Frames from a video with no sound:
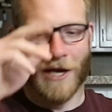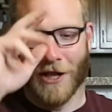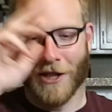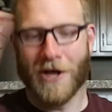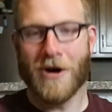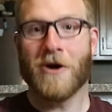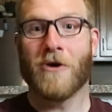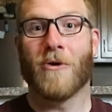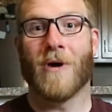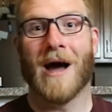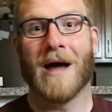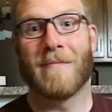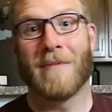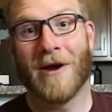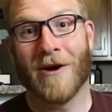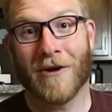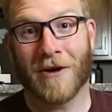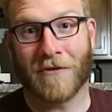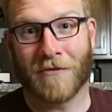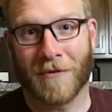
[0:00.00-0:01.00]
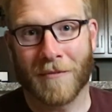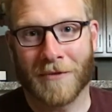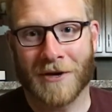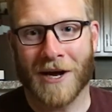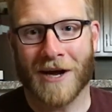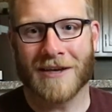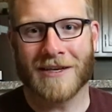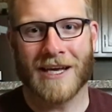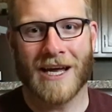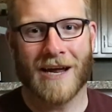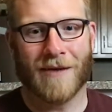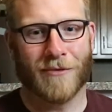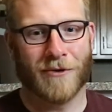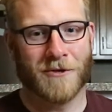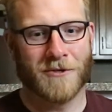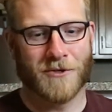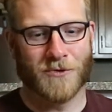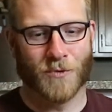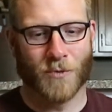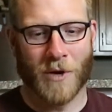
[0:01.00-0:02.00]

Hello, I'm Eric from Gun Gamers.